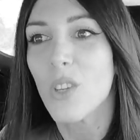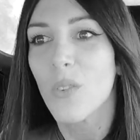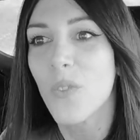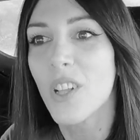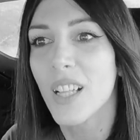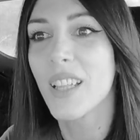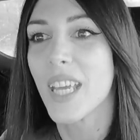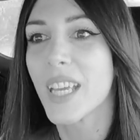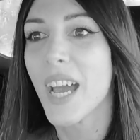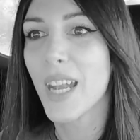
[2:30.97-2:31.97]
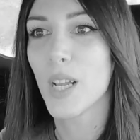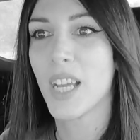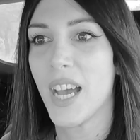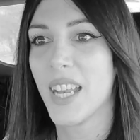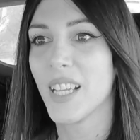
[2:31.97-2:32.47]
You can feel it like kind of
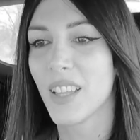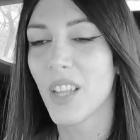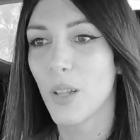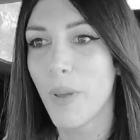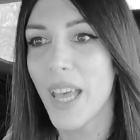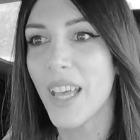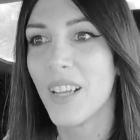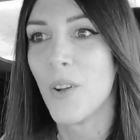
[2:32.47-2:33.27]
cutting a little bit.